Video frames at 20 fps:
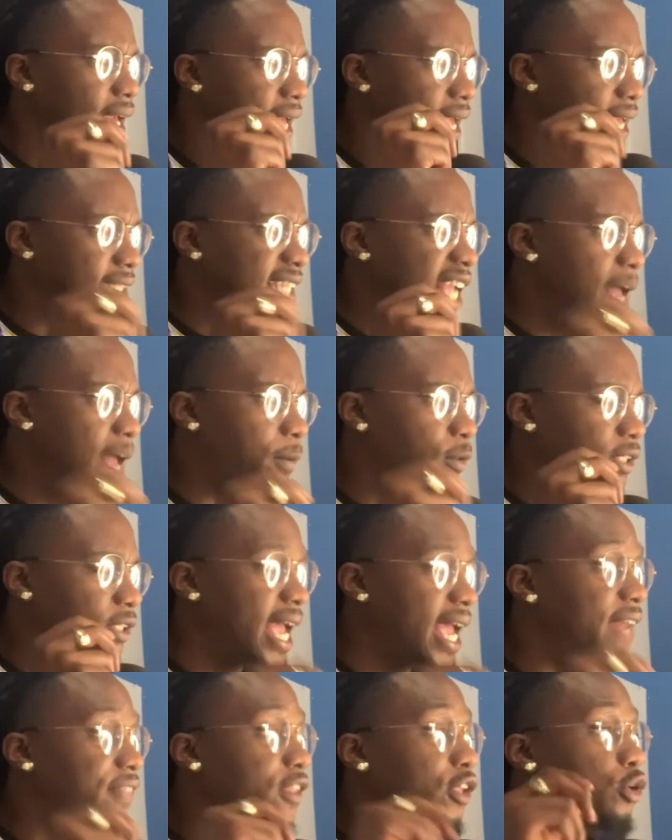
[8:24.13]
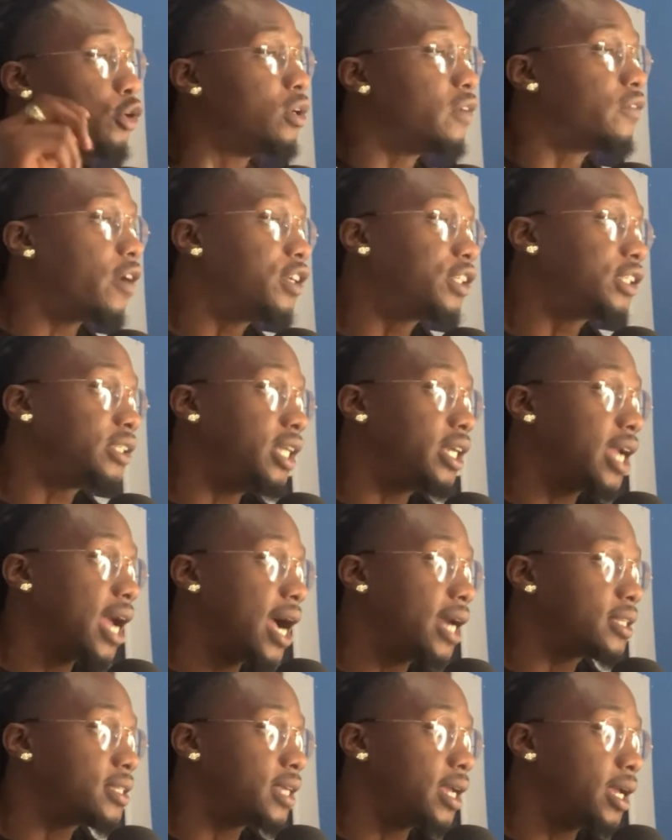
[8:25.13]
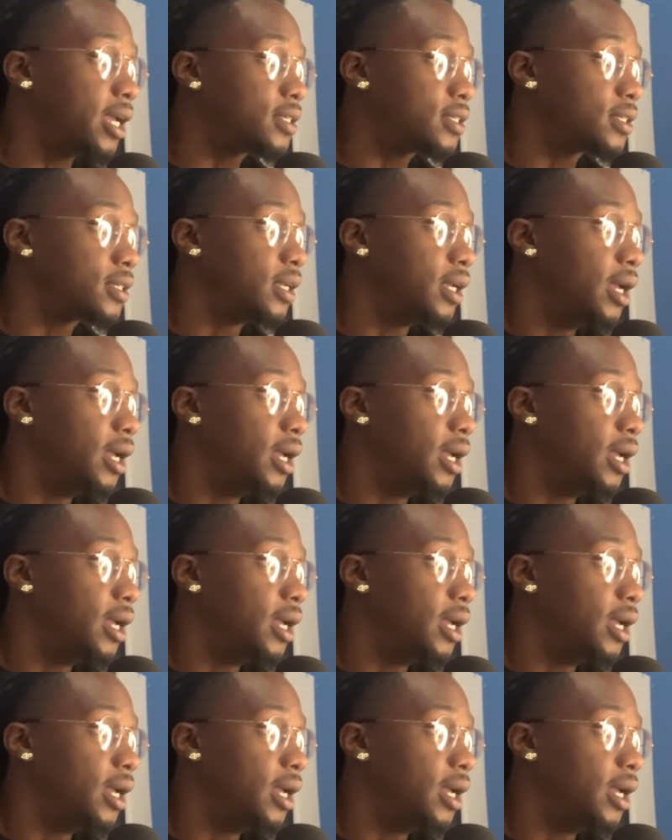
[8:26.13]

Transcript: examples at the university context.